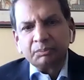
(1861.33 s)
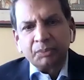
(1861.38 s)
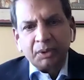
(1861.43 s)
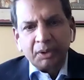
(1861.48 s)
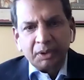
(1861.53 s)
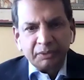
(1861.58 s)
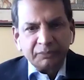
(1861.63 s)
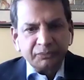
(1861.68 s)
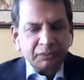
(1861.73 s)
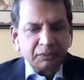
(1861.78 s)

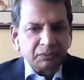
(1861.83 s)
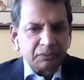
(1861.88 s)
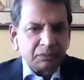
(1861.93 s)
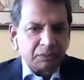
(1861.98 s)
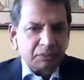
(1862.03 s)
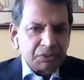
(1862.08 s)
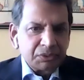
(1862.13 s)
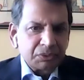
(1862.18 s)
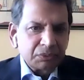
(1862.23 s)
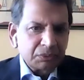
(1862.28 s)
Canadian
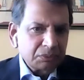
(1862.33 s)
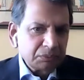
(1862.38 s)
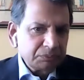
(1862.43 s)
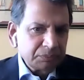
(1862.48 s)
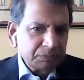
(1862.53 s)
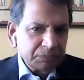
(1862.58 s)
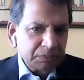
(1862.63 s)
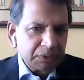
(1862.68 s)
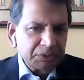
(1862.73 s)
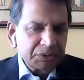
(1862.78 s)
policies
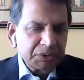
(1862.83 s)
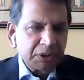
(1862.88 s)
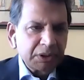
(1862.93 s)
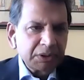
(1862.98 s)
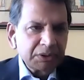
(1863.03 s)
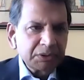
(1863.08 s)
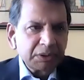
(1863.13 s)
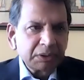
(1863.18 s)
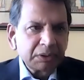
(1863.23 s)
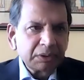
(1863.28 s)
also
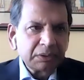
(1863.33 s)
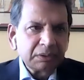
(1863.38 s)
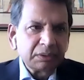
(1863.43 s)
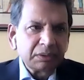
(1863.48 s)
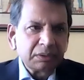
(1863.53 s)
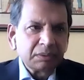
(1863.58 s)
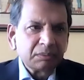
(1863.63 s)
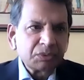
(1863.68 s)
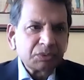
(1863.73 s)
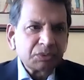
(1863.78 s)
are
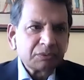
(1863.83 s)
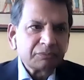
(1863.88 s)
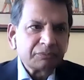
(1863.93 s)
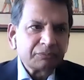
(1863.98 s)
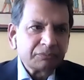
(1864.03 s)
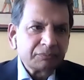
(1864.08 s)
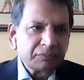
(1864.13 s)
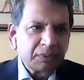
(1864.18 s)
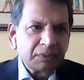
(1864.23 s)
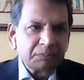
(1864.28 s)
changing in
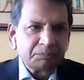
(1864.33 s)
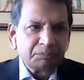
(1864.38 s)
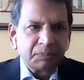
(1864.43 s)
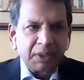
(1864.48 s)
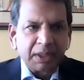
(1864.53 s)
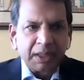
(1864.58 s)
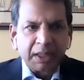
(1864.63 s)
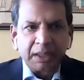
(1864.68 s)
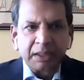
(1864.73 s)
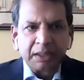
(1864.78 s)
terms of
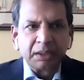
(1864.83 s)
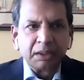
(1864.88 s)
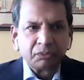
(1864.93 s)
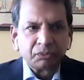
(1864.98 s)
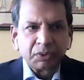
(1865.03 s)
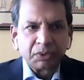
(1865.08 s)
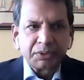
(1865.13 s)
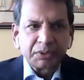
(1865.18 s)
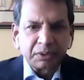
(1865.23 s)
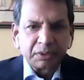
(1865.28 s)

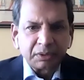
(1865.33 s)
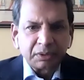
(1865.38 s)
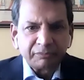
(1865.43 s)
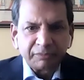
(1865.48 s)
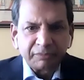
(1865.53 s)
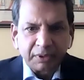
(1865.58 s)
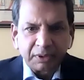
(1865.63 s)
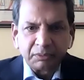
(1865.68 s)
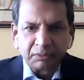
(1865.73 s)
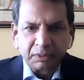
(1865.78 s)
planned
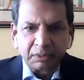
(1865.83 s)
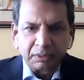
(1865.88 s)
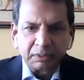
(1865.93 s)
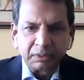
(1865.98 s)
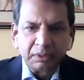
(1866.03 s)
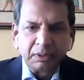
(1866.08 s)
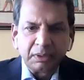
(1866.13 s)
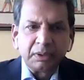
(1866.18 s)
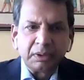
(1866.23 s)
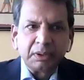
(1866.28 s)
increase in the
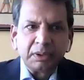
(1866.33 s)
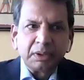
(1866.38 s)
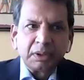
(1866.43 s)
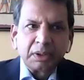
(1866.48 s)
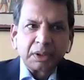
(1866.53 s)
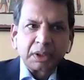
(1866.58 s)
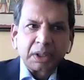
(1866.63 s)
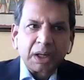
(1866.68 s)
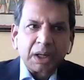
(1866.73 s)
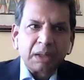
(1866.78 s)
federal
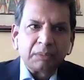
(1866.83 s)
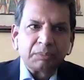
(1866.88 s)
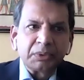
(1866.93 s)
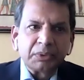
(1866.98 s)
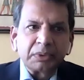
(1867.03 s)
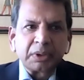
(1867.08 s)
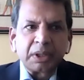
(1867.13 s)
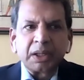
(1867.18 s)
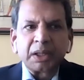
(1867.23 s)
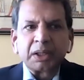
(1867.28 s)

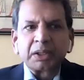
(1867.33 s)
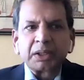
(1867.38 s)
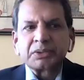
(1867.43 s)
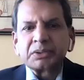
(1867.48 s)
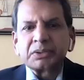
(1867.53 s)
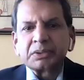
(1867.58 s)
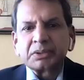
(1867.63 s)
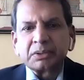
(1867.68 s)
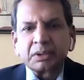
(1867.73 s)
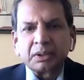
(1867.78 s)
carbon
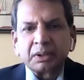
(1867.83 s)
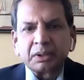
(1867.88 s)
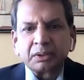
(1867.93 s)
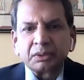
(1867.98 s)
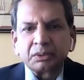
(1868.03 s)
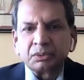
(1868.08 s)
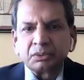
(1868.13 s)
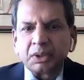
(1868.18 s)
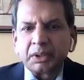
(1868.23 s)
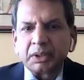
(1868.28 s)
tax
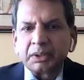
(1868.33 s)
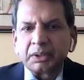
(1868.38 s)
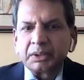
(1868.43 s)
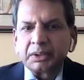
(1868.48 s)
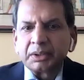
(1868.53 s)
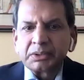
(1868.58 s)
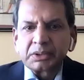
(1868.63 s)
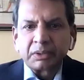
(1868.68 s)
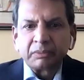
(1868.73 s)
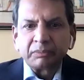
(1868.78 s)
to
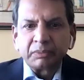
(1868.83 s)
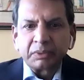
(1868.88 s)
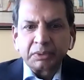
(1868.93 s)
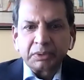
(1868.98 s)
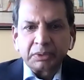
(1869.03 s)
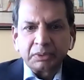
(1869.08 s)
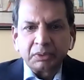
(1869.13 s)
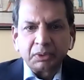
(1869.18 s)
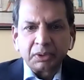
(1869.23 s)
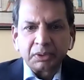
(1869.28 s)

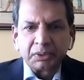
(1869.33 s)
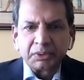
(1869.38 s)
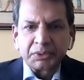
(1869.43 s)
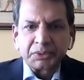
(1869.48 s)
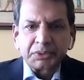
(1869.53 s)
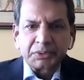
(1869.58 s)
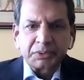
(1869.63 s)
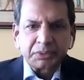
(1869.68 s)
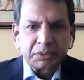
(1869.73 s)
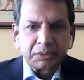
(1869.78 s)

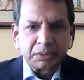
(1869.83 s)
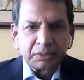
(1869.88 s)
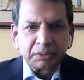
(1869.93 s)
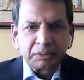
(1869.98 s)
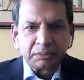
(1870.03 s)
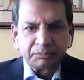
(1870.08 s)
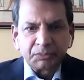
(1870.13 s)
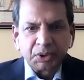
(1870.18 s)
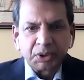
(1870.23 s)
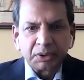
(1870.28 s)

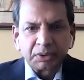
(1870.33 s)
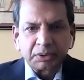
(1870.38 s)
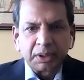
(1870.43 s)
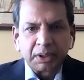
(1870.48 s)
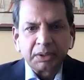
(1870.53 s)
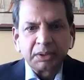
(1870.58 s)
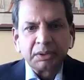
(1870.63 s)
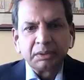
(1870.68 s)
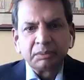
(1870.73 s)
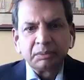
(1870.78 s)
$170
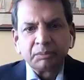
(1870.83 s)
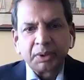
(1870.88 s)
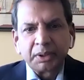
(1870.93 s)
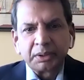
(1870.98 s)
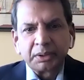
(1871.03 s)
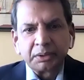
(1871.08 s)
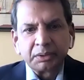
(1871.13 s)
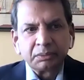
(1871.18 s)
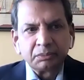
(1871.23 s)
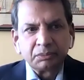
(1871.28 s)
a
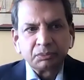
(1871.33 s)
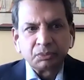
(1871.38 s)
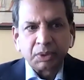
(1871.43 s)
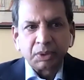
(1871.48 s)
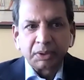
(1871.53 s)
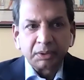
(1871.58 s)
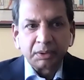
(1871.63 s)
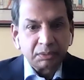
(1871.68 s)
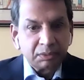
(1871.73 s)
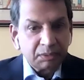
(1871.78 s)
ton by
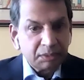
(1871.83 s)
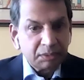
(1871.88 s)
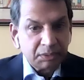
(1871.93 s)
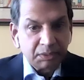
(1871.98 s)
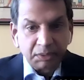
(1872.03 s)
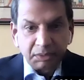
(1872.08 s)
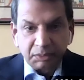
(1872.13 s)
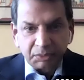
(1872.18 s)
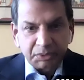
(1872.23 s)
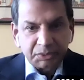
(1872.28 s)

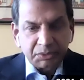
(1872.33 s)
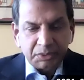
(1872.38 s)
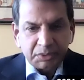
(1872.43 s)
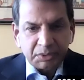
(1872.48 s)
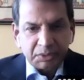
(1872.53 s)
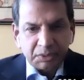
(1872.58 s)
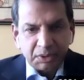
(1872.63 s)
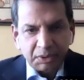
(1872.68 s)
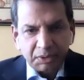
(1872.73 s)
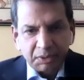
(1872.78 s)
2030,
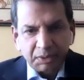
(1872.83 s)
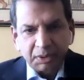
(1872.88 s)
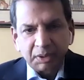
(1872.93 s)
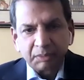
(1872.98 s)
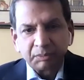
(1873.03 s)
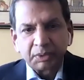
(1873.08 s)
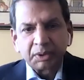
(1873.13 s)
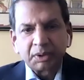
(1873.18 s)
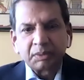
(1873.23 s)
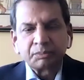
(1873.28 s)
which is
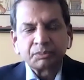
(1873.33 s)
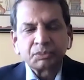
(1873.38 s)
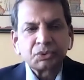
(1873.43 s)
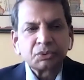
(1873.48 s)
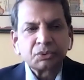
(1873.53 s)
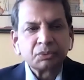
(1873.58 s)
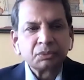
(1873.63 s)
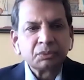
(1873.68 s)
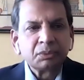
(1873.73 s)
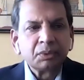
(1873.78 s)
coming
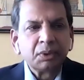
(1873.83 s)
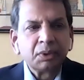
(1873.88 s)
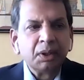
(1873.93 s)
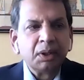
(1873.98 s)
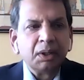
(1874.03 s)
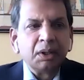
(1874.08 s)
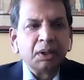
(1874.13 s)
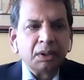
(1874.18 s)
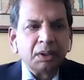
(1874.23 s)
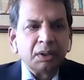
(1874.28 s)
up
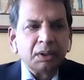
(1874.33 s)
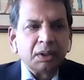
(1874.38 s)
soon.